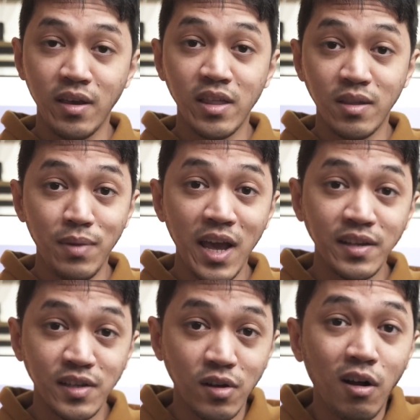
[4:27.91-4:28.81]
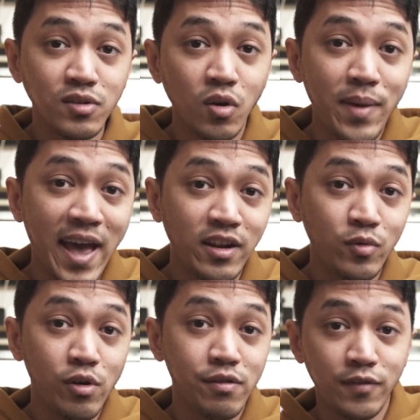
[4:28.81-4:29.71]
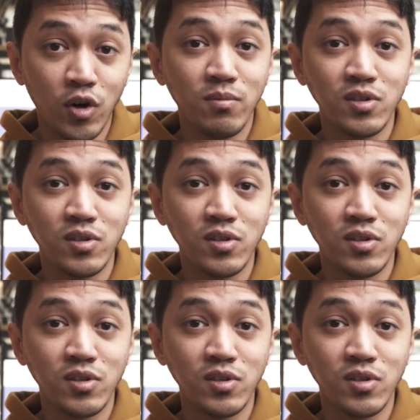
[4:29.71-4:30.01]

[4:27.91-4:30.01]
And the base is also padded with foam.